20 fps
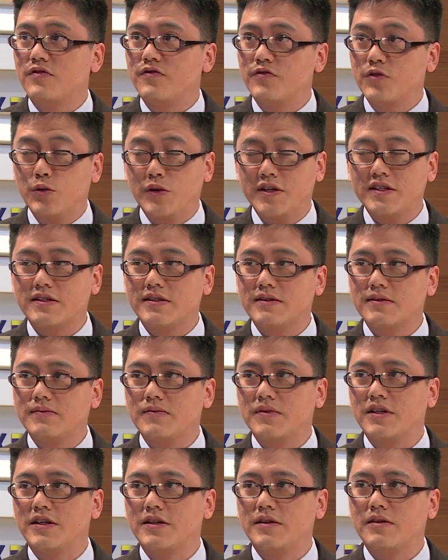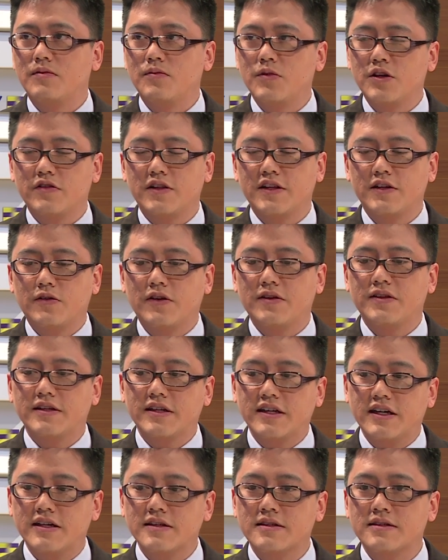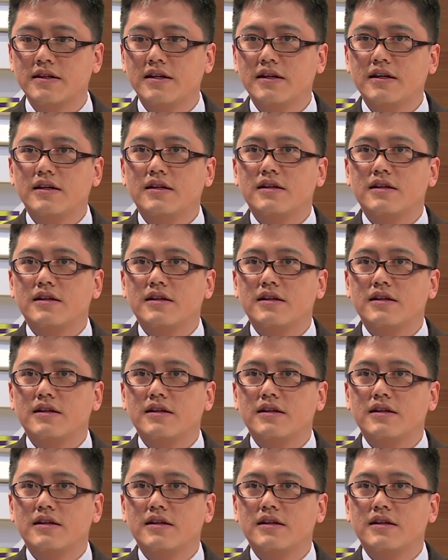fluent in mineral and oil and gas.